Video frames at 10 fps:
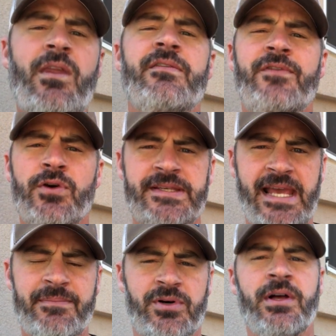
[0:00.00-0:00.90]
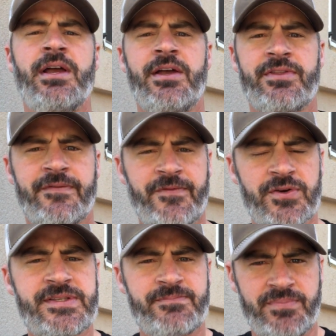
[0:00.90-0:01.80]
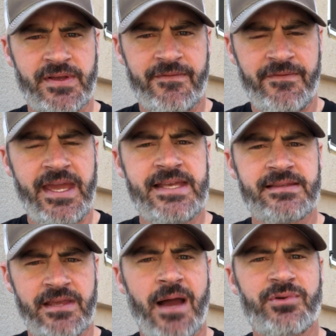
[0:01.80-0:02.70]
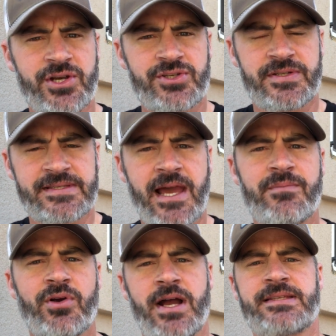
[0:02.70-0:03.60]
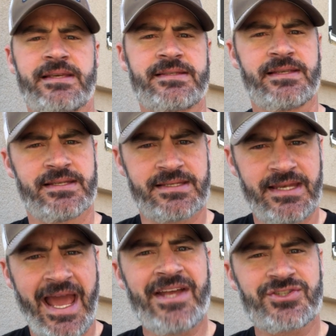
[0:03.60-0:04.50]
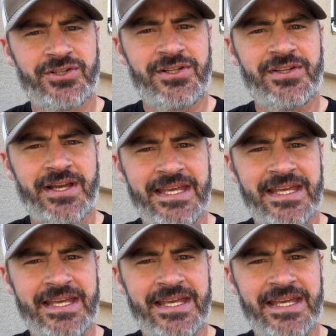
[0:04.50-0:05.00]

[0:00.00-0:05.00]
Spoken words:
For example, the first phase of the operational design process is national,